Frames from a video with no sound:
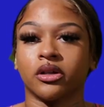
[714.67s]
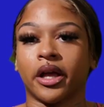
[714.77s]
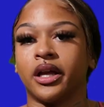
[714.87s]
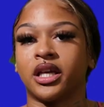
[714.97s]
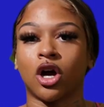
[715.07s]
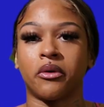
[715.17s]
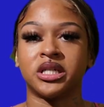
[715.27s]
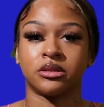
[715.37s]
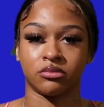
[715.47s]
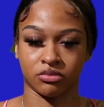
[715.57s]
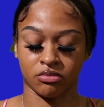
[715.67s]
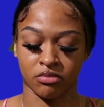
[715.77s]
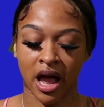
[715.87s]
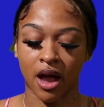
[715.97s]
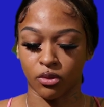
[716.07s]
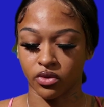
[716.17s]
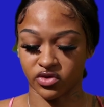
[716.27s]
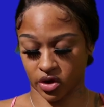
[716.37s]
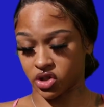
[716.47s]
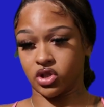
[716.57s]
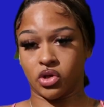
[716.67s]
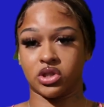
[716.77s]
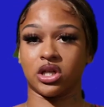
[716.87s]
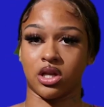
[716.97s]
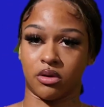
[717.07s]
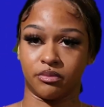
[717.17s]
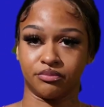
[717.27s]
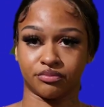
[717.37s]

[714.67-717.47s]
Like, he always had moves for us to go to the club.